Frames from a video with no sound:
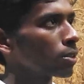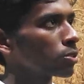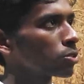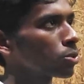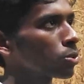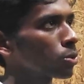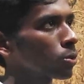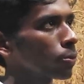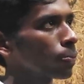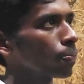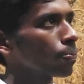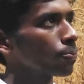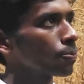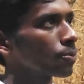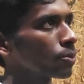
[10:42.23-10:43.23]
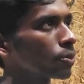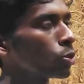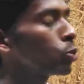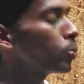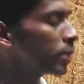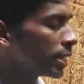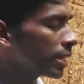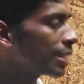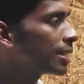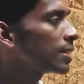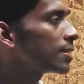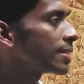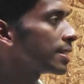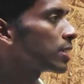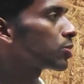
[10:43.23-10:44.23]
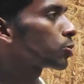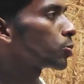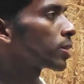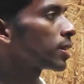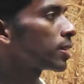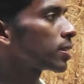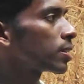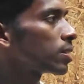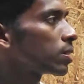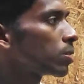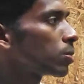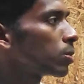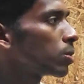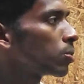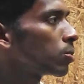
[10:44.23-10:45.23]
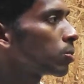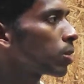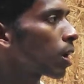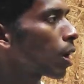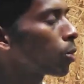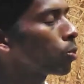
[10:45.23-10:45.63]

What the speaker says: So, you being a CS student, what